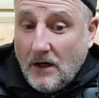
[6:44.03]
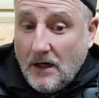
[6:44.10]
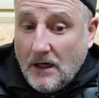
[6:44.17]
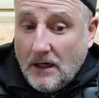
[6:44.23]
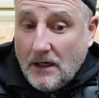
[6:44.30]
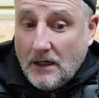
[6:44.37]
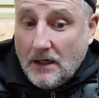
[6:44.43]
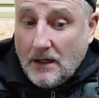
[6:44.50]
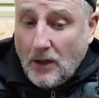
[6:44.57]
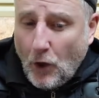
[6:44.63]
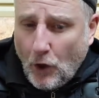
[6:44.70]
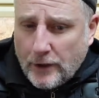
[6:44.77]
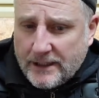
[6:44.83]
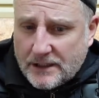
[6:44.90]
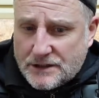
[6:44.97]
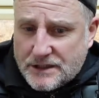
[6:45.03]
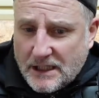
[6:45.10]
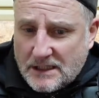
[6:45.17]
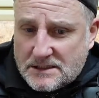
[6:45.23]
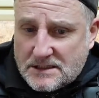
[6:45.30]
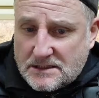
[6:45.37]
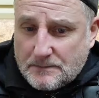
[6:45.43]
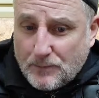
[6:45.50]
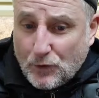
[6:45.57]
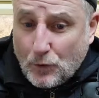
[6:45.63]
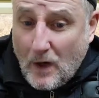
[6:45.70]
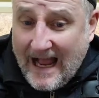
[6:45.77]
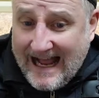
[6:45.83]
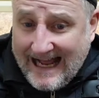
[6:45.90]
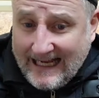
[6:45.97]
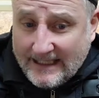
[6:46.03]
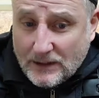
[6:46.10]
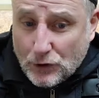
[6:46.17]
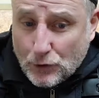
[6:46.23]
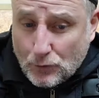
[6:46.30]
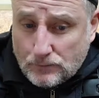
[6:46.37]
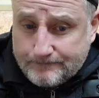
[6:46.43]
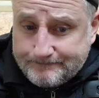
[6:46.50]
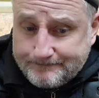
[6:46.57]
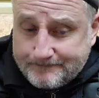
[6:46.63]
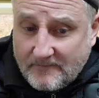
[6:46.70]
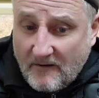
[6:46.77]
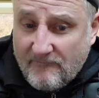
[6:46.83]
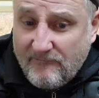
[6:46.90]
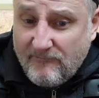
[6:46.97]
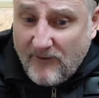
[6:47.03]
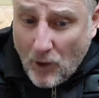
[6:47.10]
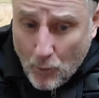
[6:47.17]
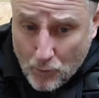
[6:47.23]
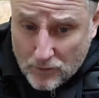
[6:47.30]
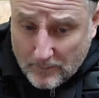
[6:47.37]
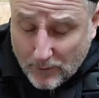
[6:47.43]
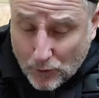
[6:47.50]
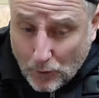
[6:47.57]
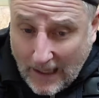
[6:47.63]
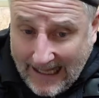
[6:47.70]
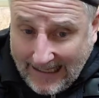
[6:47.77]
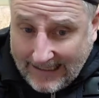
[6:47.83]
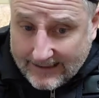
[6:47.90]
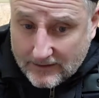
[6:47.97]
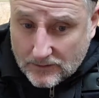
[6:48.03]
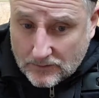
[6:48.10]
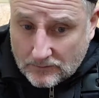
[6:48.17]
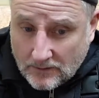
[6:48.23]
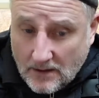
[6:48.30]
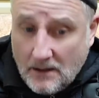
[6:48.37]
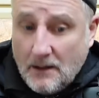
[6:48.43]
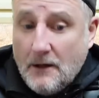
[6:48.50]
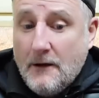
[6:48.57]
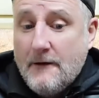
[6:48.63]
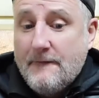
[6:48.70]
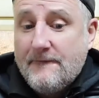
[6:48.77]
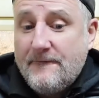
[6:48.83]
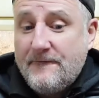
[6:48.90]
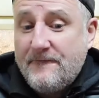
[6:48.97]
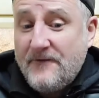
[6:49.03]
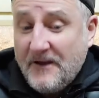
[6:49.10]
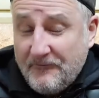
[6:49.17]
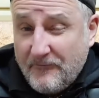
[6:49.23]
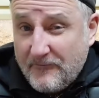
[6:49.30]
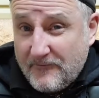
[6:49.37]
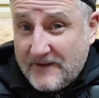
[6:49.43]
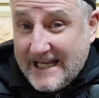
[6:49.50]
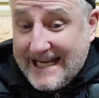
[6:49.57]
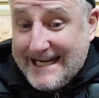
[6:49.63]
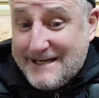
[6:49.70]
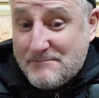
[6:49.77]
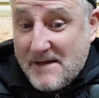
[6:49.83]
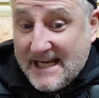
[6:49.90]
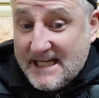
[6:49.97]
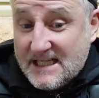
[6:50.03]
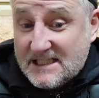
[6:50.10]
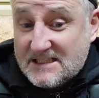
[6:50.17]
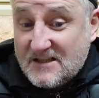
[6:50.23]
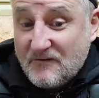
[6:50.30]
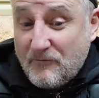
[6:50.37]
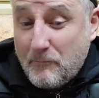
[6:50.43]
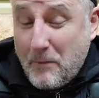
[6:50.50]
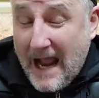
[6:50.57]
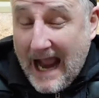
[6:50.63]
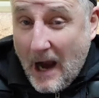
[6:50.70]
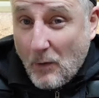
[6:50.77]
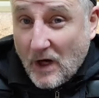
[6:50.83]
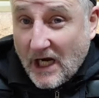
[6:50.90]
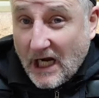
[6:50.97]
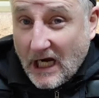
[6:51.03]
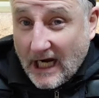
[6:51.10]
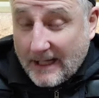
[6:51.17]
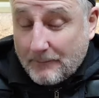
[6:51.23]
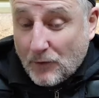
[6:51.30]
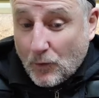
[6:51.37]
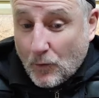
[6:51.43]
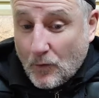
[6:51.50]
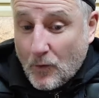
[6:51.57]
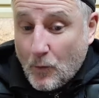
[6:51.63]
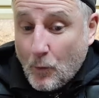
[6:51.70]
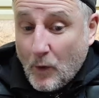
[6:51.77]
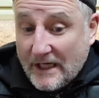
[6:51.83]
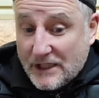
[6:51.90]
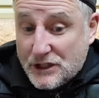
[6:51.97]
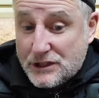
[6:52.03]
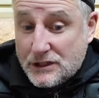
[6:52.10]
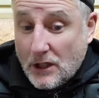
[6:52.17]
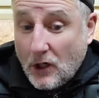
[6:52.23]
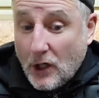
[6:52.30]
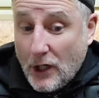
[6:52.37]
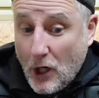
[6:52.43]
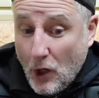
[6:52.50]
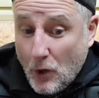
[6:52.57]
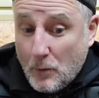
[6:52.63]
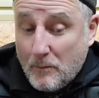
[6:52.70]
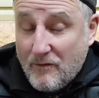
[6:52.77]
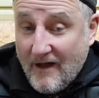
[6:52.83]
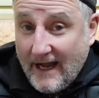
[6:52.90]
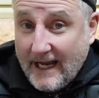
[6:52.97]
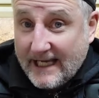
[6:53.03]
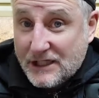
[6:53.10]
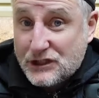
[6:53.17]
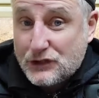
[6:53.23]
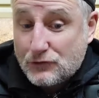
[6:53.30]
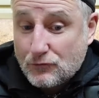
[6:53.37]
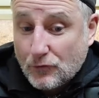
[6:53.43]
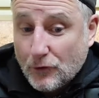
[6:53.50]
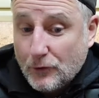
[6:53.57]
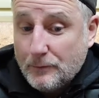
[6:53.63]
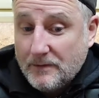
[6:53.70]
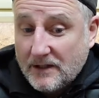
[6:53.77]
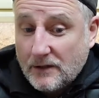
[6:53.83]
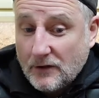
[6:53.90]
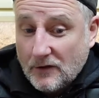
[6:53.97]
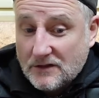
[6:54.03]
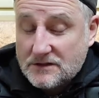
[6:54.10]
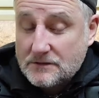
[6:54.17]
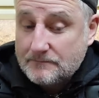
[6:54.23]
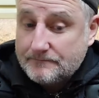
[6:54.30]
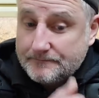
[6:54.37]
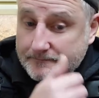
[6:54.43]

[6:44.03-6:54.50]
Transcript: height adjustable handle, foldable handle, 15 meters of power cable, which I hope that is true because